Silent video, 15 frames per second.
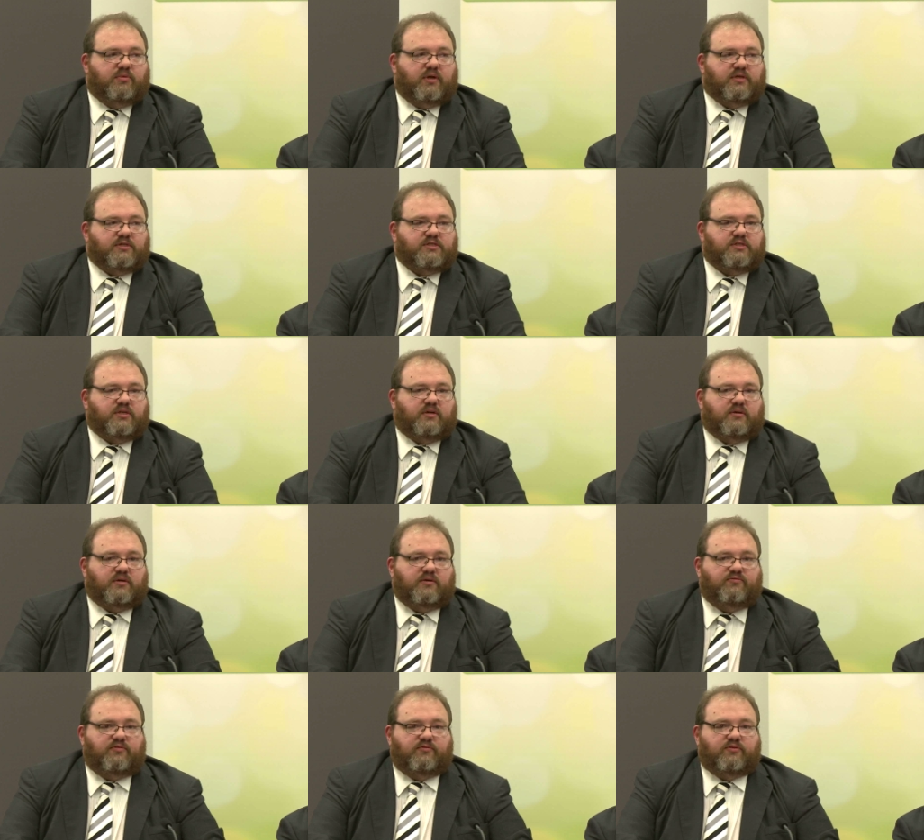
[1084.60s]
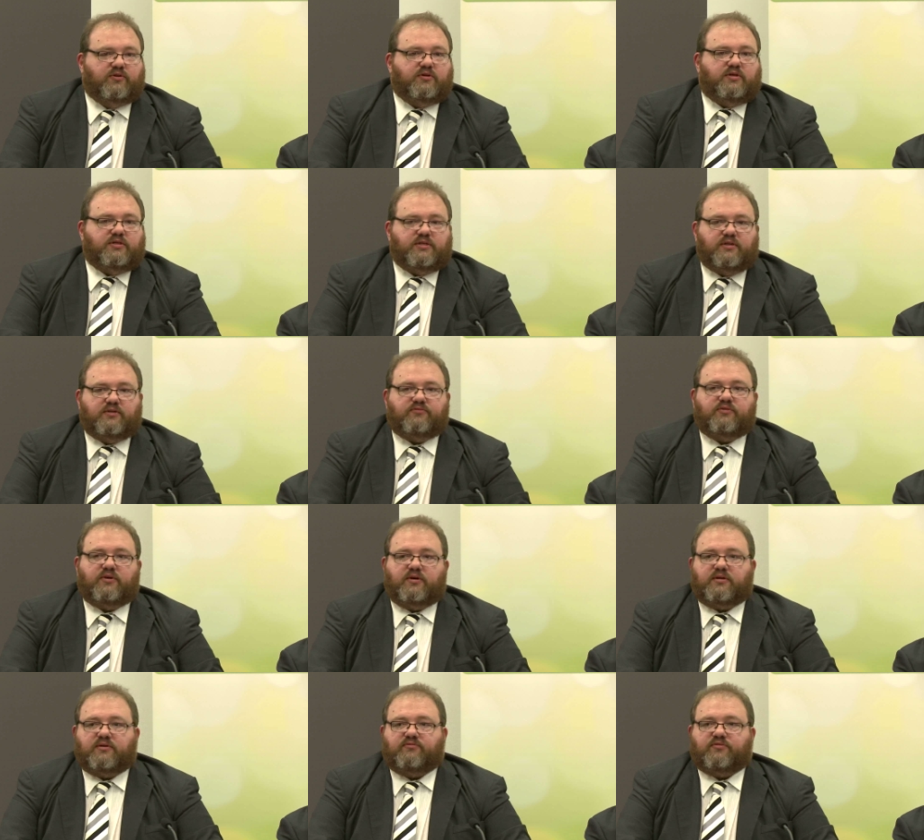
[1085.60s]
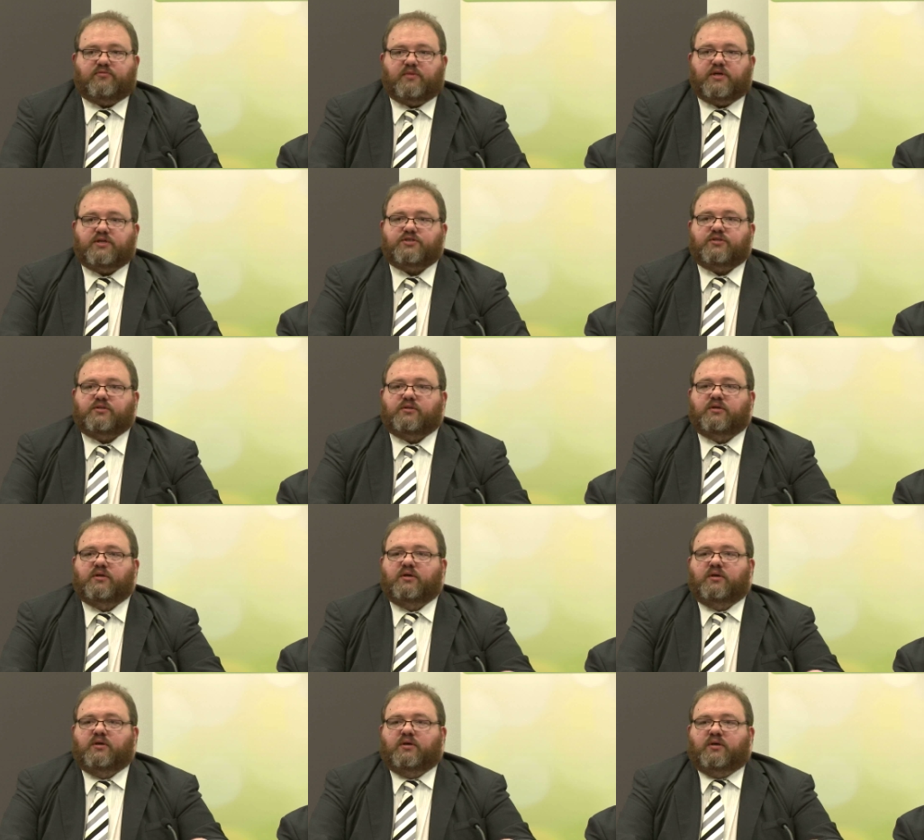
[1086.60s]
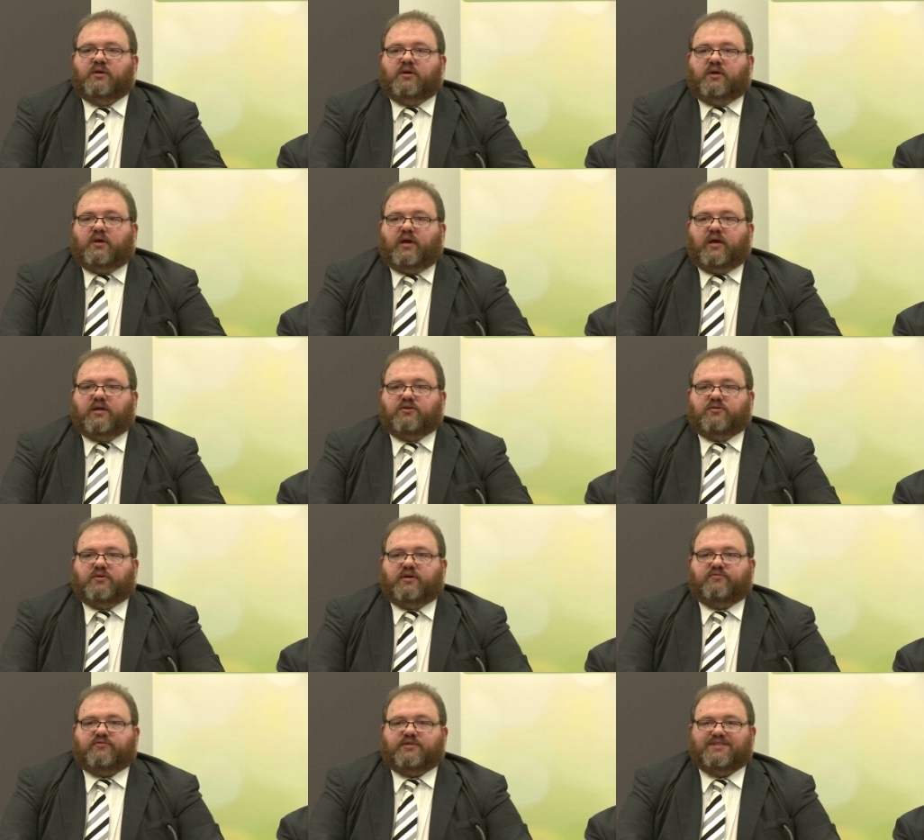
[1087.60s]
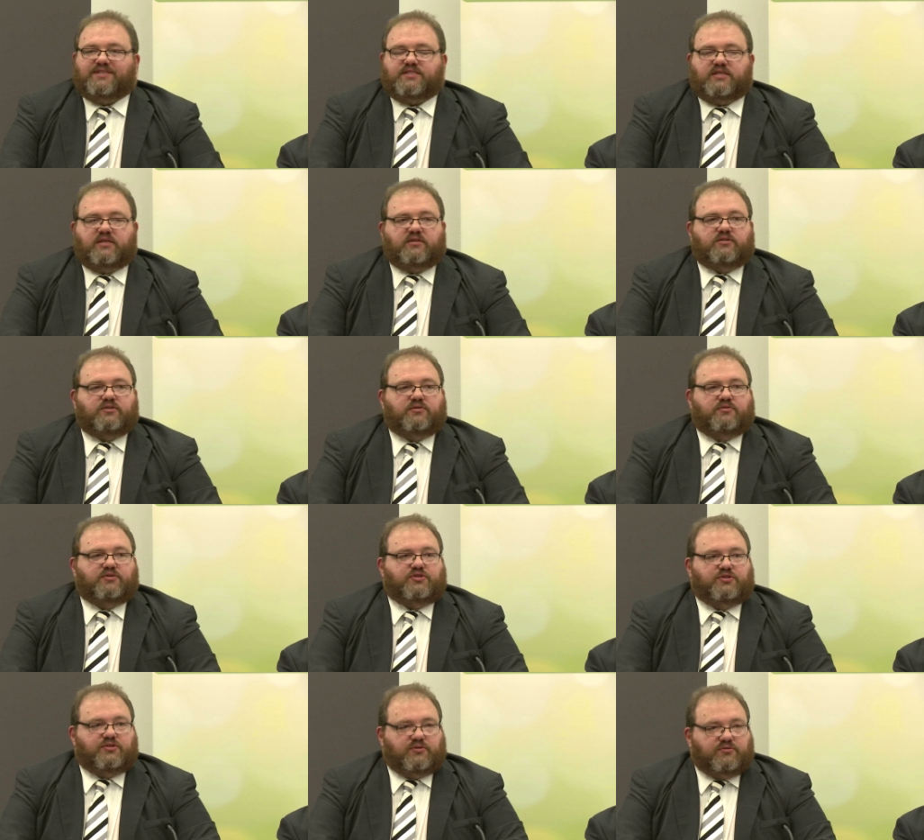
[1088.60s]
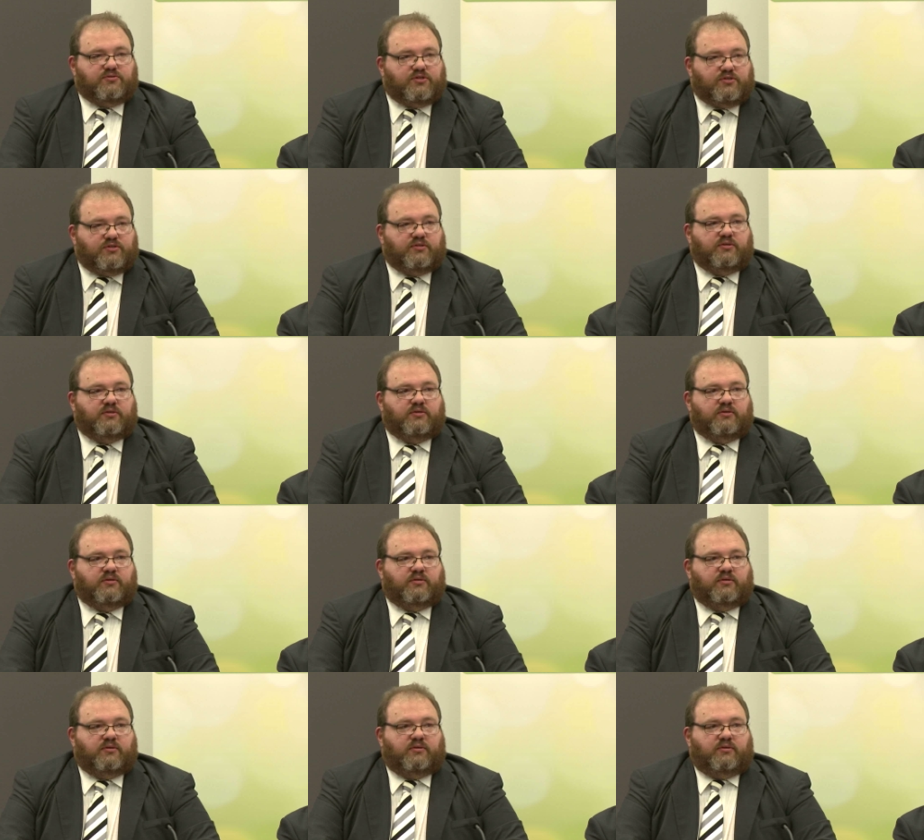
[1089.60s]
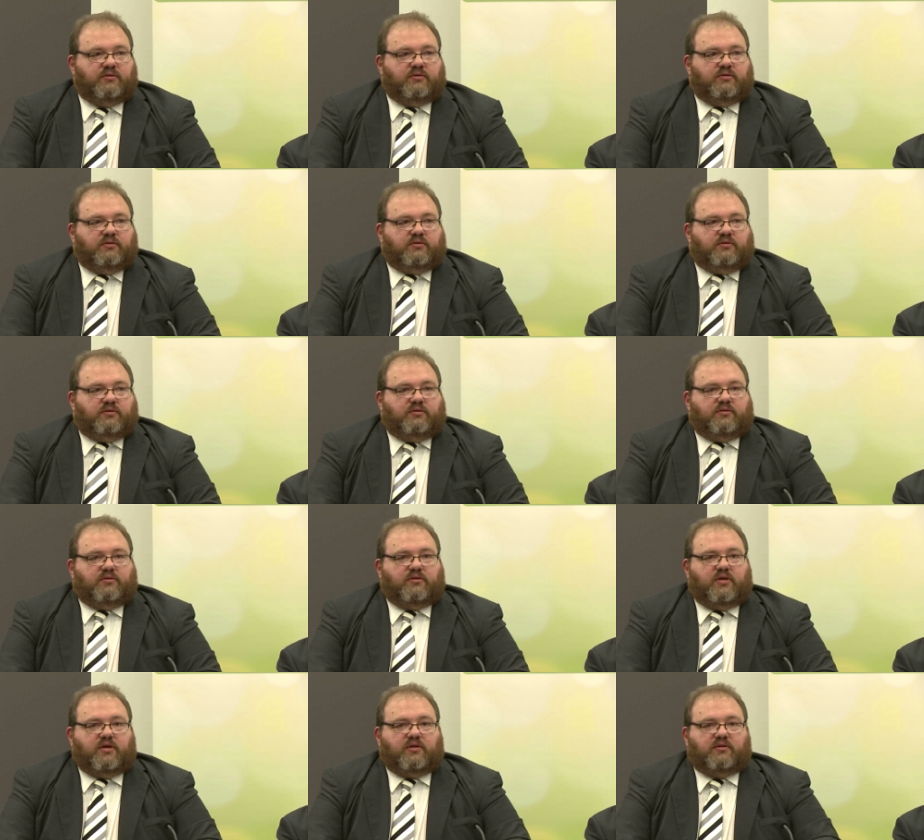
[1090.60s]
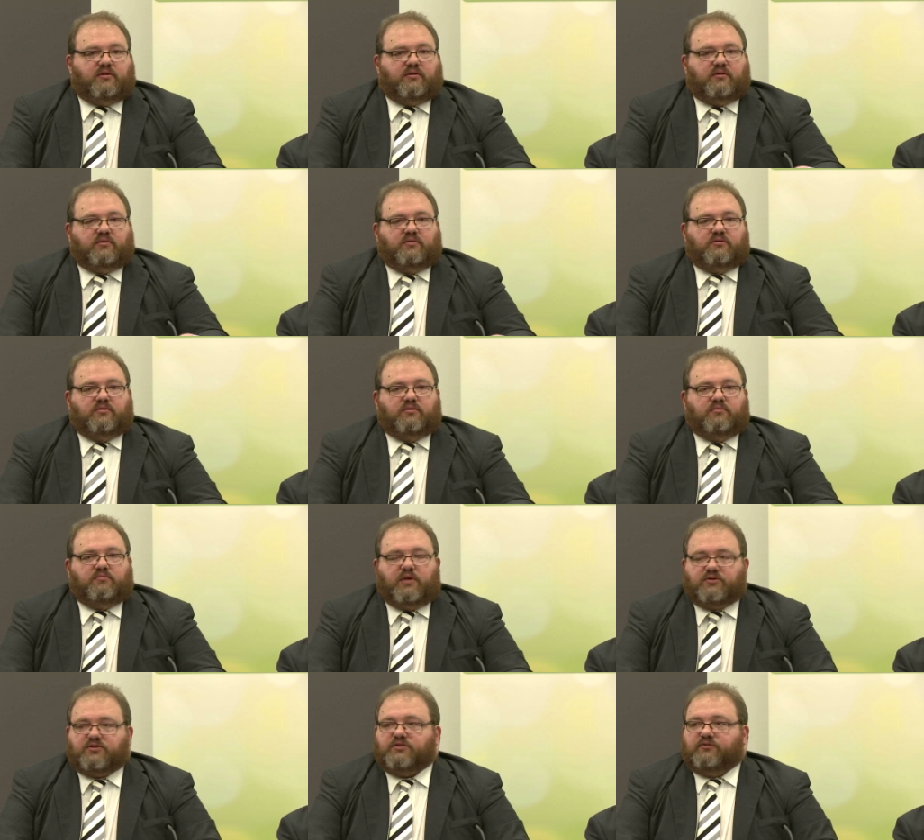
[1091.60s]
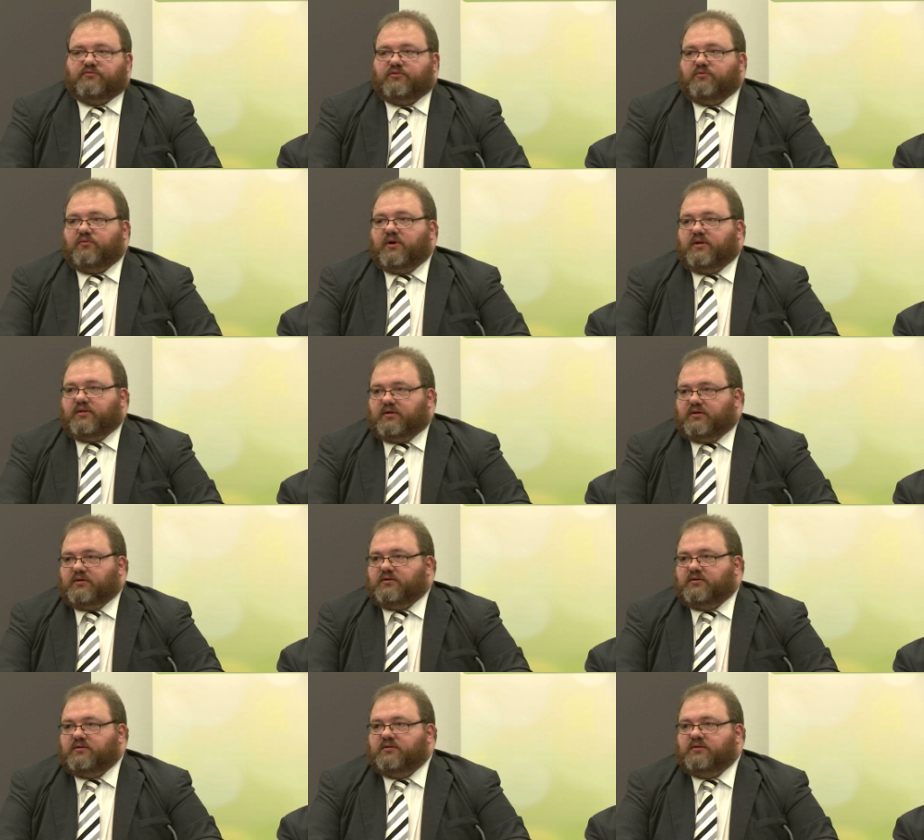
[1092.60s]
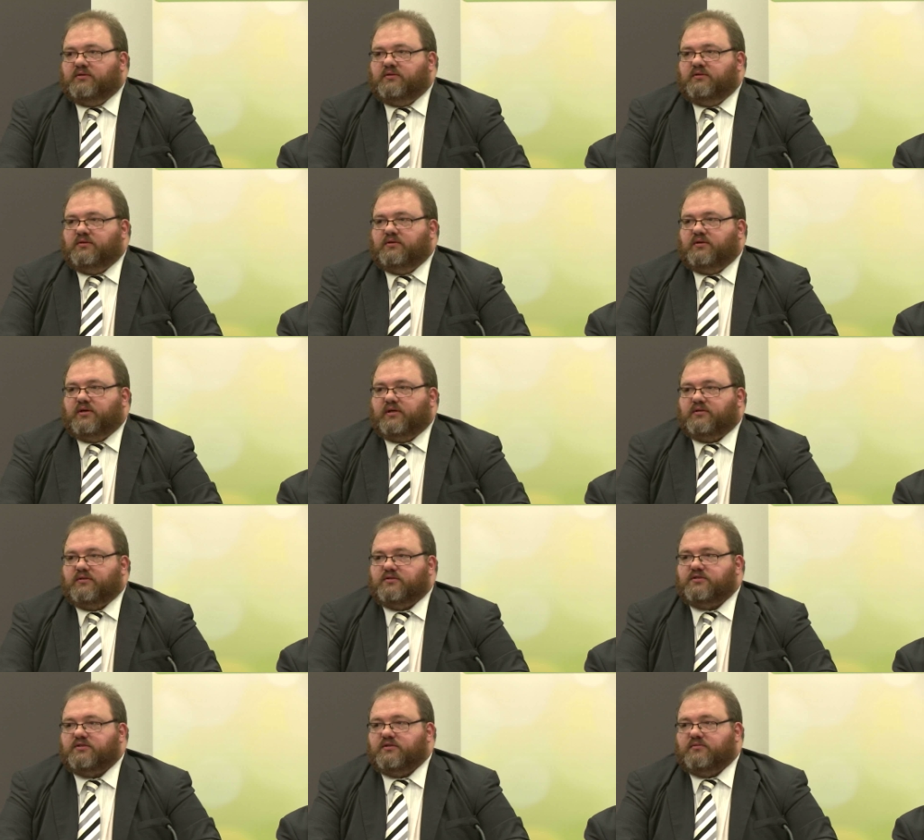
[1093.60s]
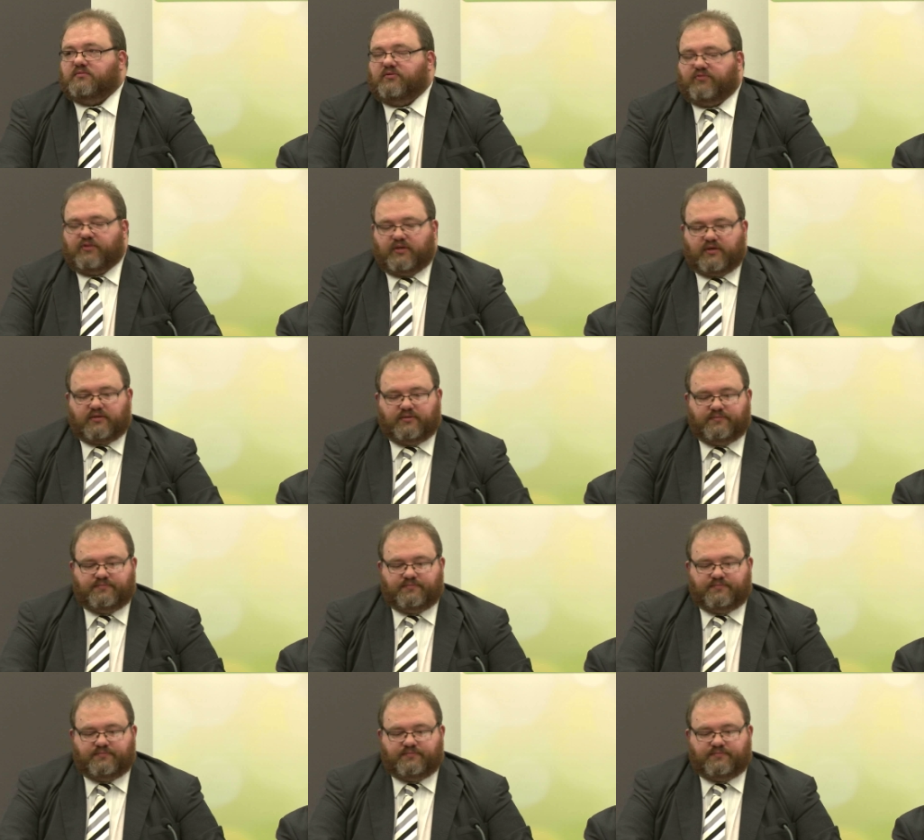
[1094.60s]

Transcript: place. So if you've got identifying information and you have consent to its use, then you're most of the way there under the scheme of the